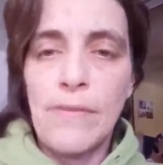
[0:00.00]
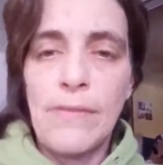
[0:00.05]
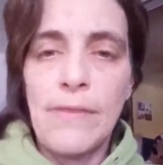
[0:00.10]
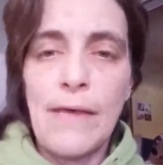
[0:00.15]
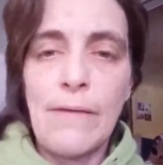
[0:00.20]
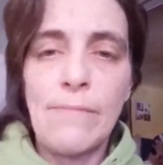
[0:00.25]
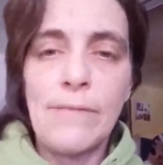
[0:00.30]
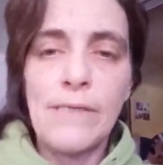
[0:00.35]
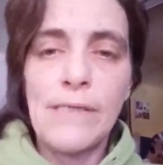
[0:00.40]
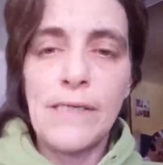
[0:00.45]

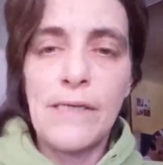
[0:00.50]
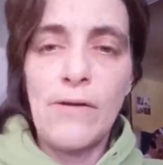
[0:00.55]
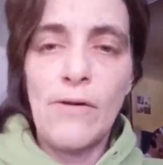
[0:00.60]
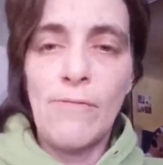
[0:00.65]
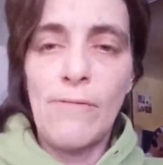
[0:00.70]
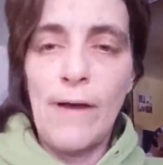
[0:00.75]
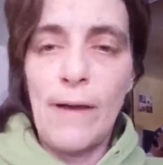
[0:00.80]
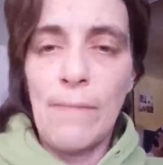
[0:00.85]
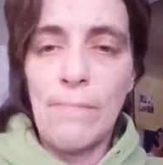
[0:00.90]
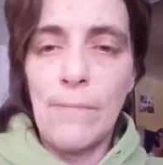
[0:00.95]
That was in
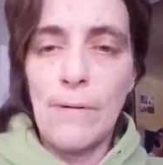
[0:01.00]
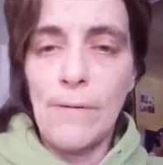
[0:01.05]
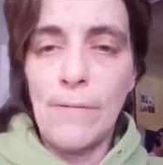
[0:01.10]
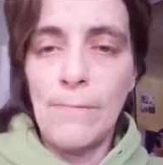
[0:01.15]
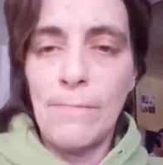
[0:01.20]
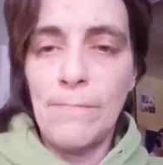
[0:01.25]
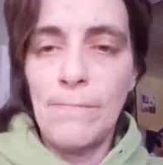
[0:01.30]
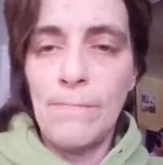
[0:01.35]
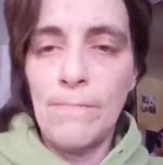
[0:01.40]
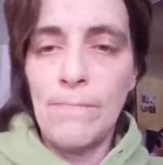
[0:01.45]
November
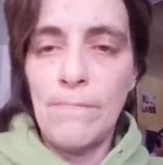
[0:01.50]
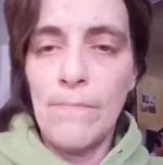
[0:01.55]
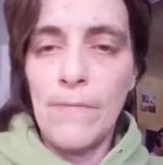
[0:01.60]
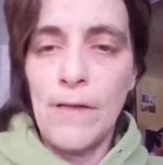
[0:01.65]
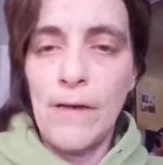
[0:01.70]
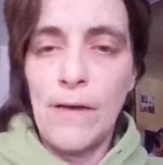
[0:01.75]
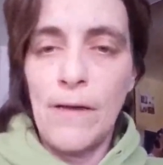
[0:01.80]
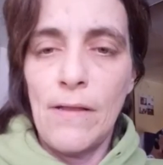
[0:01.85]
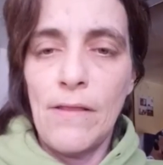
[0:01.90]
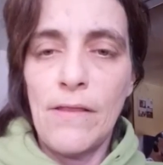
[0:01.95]

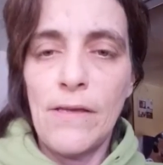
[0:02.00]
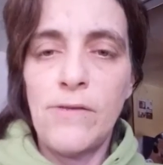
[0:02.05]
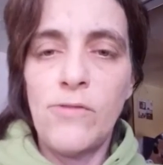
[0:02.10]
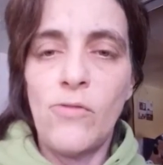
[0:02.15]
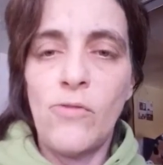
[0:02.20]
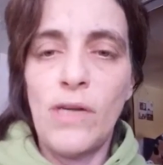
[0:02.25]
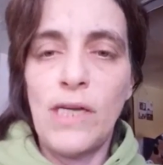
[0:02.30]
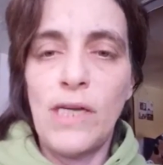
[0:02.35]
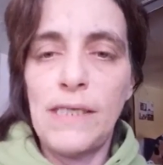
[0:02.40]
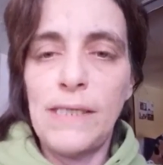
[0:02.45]
the
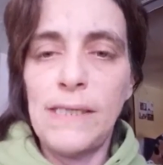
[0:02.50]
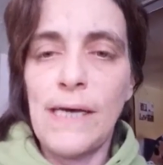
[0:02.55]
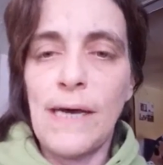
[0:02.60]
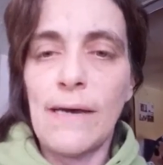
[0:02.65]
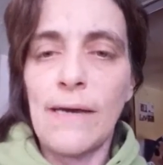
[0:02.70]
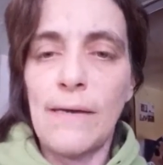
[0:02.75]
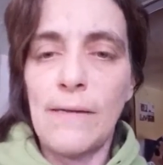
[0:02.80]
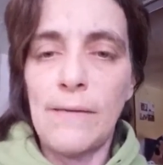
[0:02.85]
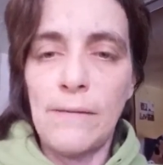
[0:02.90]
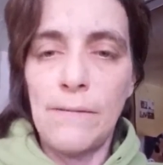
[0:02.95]

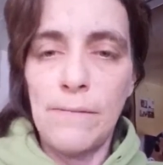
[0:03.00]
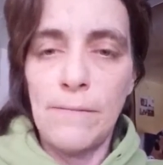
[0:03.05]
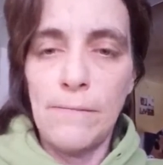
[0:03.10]
22nd,